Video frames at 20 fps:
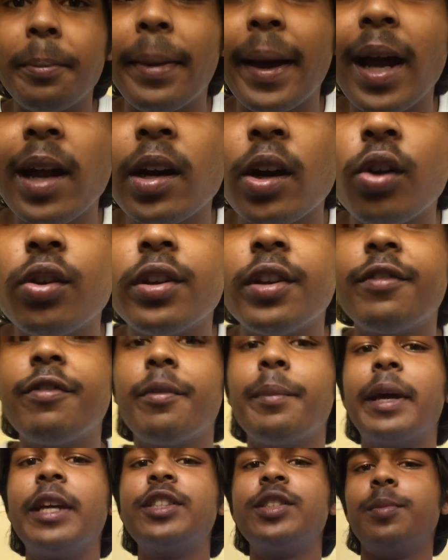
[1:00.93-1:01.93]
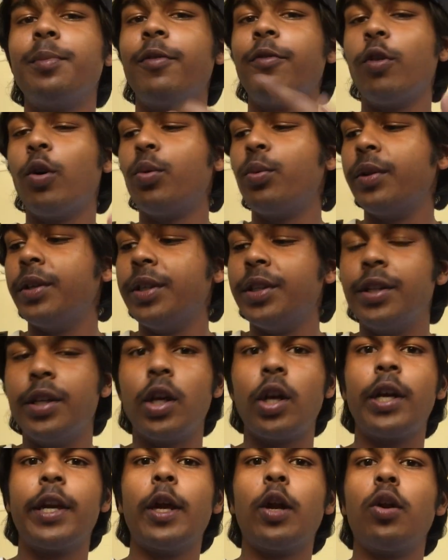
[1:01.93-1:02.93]
background information before we
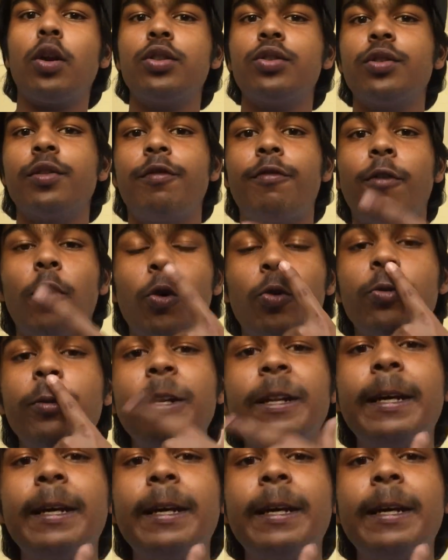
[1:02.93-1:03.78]
get onto the phone.